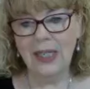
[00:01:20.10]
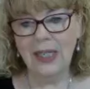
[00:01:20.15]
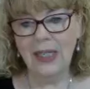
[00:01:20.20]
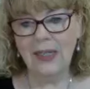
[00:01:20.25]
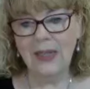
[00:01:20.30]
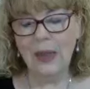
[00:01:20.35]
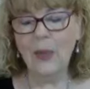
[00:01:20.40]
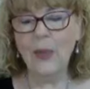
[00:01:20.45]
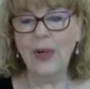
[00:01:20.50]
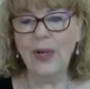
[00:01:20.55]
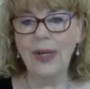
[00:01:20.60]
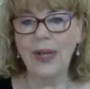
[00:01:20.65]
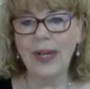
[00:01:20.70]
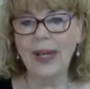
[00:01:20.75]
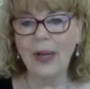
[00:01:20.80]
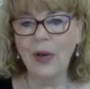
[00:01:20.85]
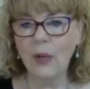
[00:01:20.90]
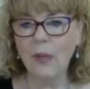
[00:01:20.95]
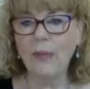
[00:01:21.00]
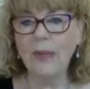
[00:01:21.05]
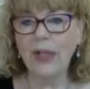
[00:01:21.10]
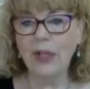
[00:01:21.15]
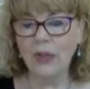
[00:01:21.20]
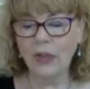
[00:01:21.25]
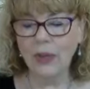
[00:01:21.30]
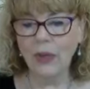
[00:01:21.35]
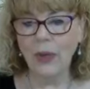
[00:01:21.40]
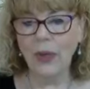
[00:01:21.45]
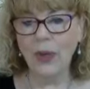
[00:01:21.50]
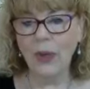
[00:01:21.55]
that were going to help me to
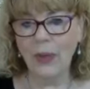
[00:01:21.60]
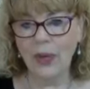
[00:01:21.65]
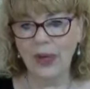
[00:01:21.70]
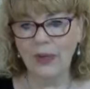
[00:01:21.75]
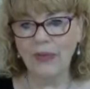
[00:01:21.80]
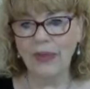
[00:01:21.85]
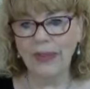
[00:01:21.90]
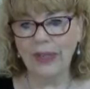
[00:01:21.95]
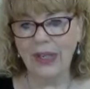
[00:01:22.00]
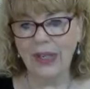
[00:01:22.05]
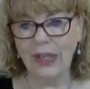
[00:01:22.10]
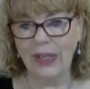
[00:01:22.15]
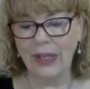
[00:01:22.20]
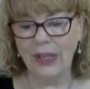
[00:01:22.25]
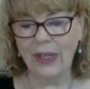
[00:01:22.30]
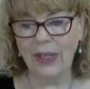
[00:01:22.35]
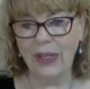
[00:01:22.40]
grow every day.